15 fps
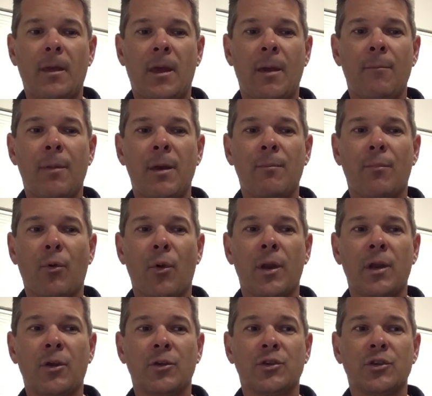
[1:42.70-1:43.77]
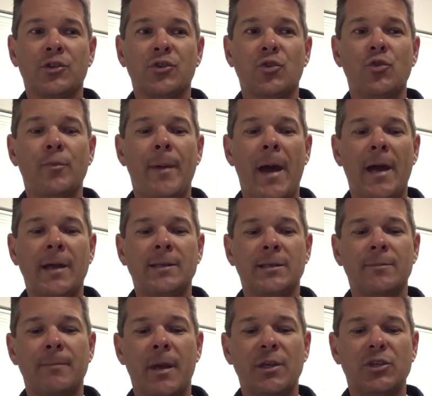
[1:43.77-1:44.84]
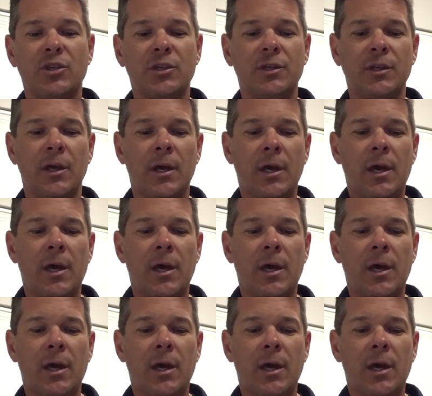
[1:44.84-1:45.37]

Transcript: can be embroidered onto school bags, as mentioned.